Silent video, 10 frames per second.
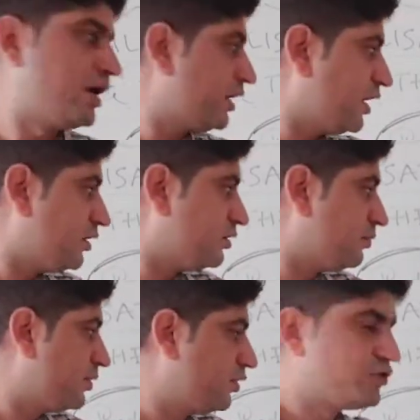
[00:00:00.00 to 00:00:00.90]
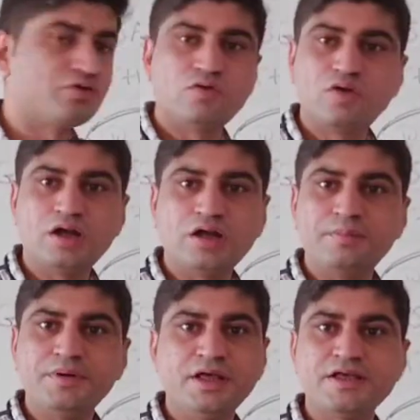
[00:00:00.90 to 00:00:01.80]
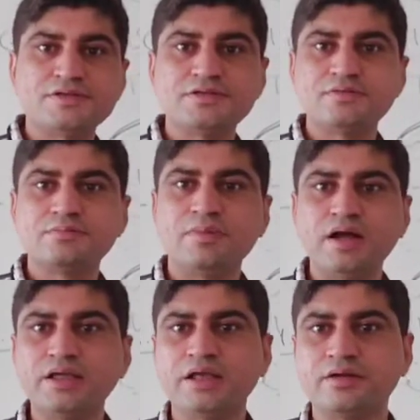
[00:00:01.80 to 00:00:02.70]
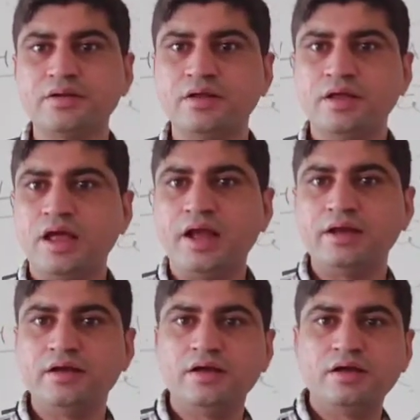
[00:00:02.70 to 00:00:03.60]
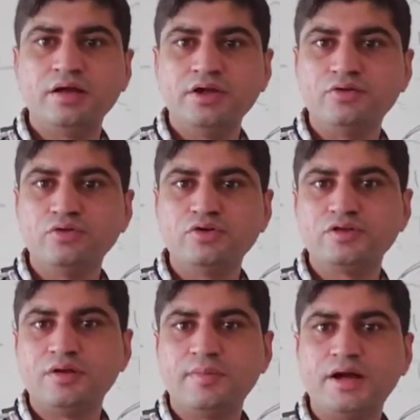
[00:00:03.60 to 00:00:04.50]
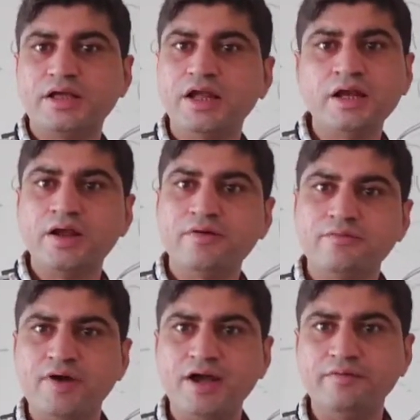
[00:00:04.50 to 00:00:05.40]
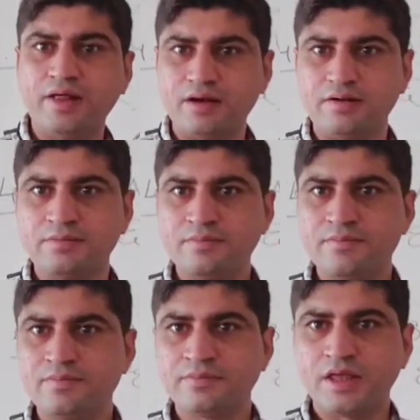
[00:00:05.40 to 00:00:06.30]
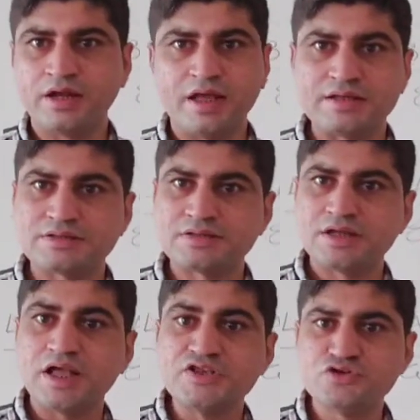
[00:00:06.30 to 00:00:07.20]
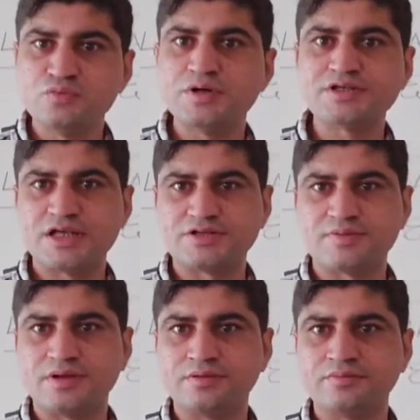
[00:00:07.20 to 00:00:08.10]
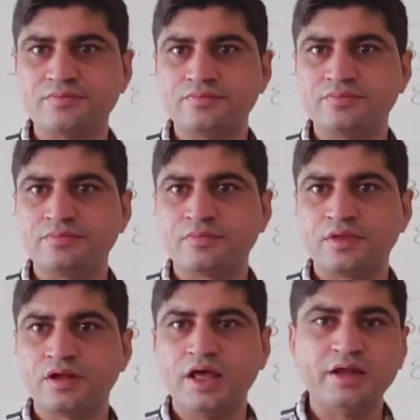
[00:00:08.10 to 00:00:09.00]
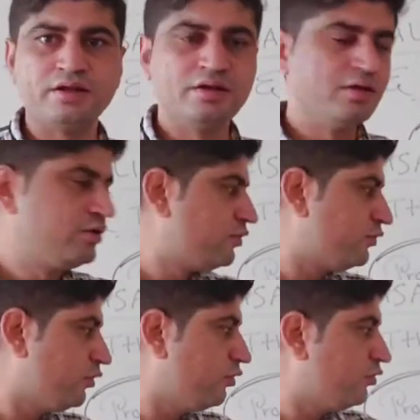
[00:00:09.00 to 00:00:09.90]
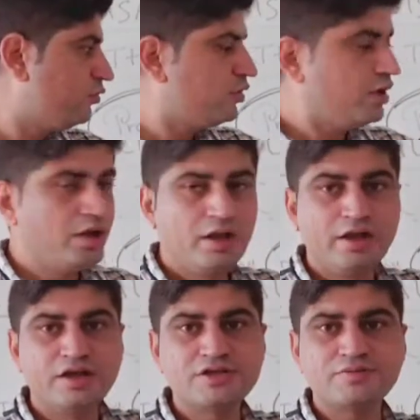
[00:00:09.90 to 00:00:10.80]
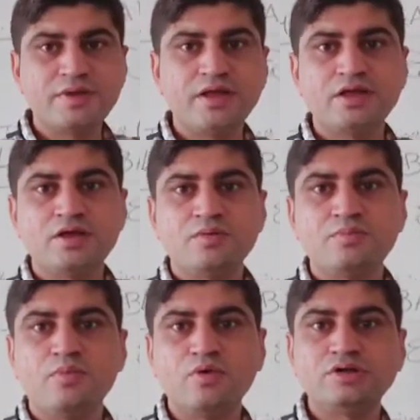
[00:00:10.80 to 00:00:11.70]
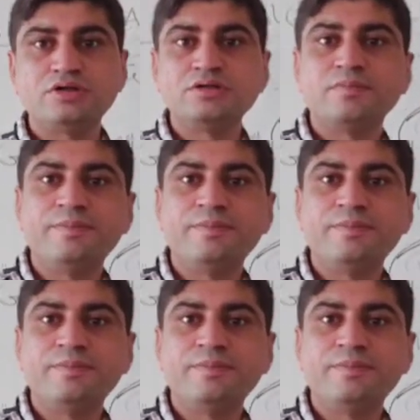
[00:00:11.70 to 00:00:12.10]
Market, because local company has market and it knows the market very well. It has consumers as well, right? So in this way, both